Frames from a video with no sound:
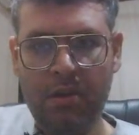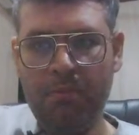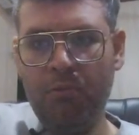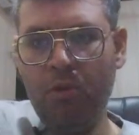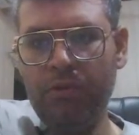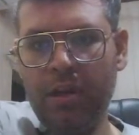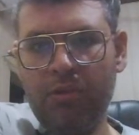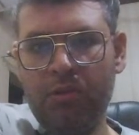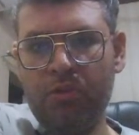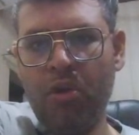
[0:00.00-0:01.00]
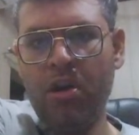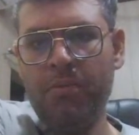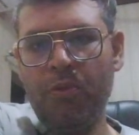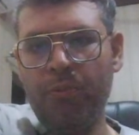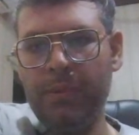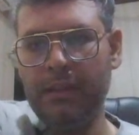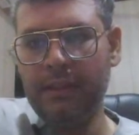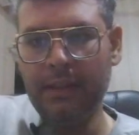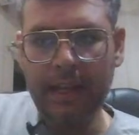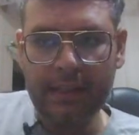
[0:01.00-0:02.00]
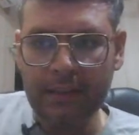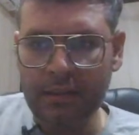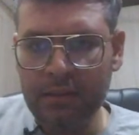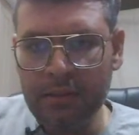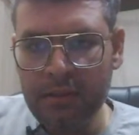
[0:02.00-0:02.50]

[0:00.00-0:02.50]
move the rook. Don't move pieces like this.